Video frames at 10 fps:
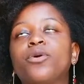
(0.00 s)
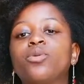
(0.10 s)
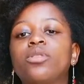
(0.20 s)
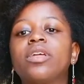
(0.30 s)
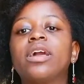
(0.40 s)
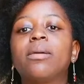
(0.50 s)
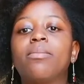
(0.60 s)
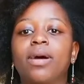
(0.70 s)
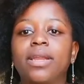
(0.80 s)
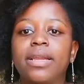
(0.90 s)
think
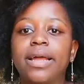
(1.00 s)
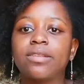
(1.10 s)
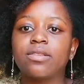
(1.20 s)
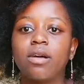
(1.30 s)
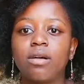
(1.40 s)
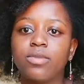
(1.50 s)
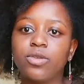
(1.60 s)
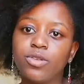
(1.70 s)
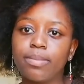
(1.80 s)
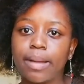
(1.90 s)
about it as, oh, I'm
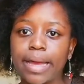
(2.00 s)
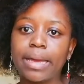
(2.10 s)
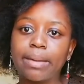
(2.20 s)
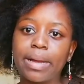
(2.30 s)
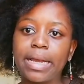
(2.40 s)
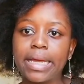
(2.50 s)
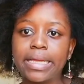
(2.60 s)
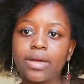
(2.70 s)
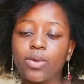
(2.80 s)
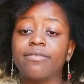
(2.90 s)
losing my hair, my length, and
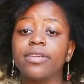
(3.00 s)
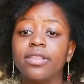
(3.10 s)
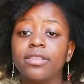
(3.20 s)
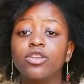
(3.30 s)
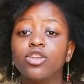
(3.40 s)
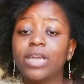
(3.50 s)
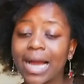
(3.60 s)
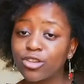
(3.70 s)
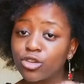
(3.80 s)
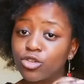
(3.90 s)
whatever.
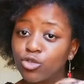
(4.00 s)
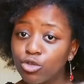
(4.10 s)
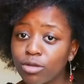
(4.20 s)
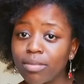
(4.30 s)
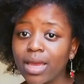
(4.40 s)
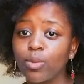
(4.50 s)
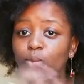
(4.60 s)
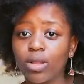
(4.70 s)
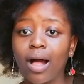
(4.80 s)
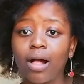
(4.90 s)
Trimming will
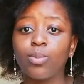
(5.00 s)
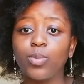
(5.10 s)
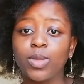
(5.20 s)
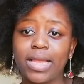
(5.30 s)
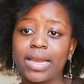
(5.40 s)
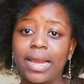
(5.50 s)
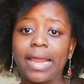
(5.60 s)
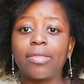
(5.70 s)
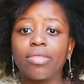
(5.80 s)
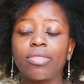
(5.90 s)
help with that
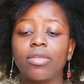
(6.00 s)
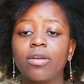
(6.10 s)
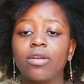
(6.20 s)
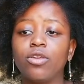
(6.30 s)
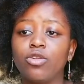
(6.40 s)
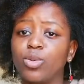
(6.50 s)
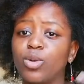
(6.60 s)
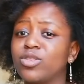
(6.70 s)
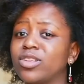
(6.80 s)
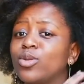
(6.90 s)
length, you know, because
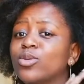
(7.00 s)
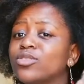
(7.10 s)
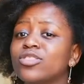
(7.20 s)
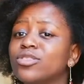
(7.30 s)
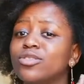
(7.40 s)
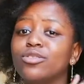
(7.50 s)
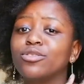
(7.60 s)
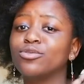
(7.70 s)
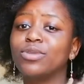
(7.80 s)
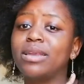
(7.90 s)
it looks
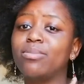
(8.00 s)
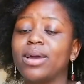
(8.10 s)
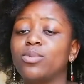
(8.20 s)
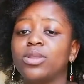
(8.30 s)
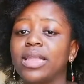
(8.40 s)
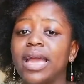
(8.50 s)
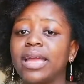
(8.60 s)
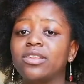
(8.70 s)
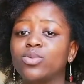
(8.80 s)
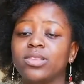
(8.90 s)
really bad with the
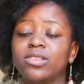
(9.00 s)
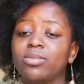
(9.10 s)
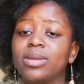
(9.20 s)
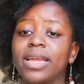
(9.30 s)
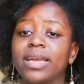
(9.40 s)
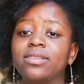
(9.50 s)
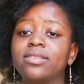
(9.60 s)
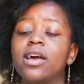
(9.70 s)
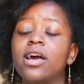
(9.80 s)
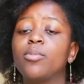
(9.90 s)
end, the split ends.
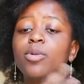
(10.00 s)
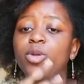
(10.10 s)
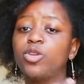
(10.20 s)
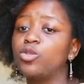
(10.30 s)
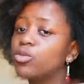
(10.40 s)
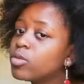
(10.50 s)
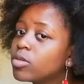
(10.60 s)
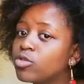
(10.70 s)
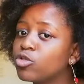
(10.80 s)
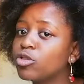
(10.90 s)
But when you
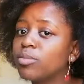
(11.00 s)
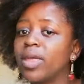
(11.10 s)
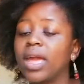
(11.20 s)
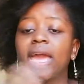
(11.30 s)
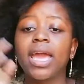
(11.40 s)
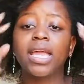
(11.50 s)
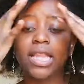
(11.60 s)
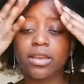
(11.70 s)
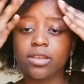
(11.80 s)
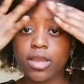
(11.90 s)
trim the hair,
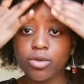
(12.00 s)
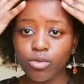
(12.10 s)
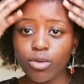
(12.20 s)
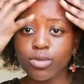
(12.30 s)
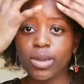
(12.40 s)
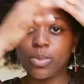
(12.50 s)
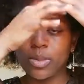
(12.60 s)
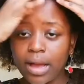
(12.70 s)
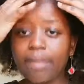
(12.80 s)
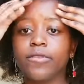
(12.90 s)
that growth that will
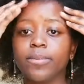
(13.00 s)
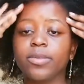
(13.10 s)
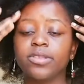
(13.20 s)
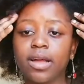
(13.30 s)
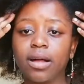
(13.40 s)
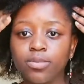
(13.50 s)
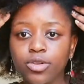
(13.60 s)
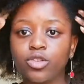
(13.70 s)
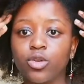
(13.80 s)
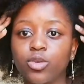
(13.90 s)
come from the scalp
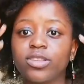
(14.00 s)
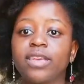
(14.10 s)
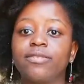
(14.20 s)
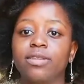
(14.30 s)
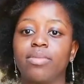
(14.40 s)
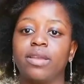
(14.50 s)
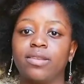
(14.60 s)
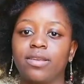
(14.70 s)
just looks even better,